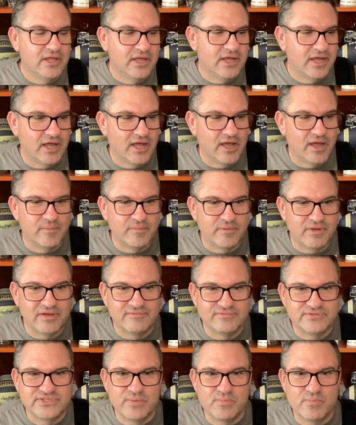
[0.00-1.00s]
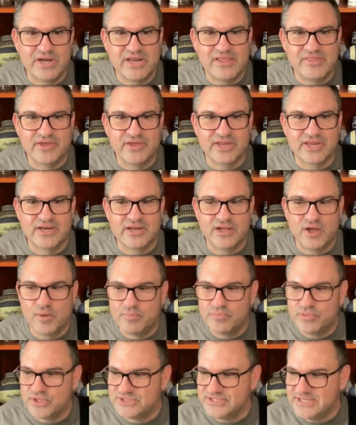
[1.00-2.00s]
of somebody that could
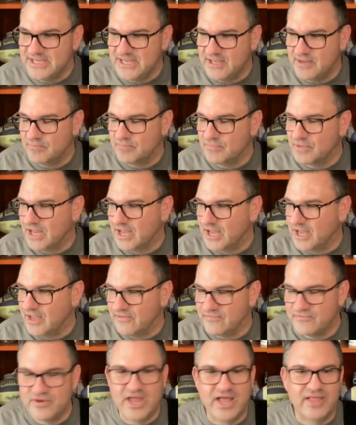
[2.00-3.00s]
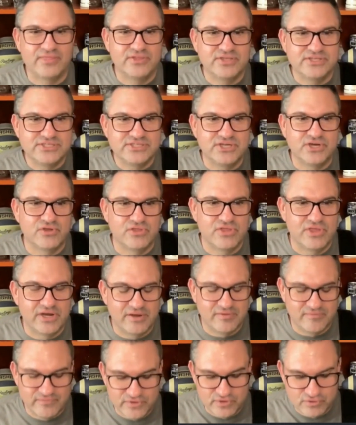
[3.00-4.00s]
help the team, if not this year, then
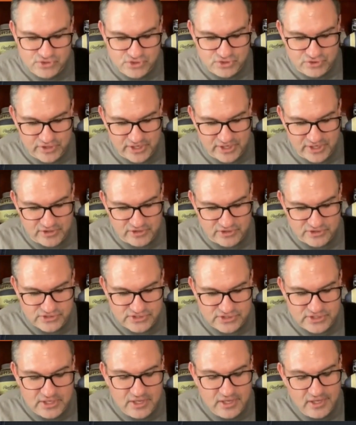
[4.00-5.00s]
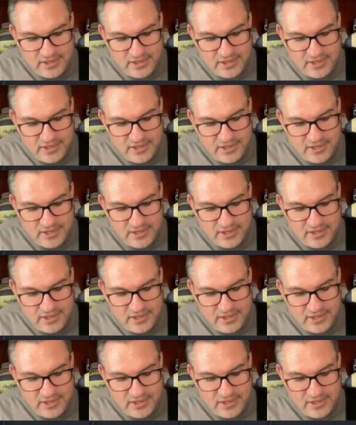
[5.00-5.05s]
in future years.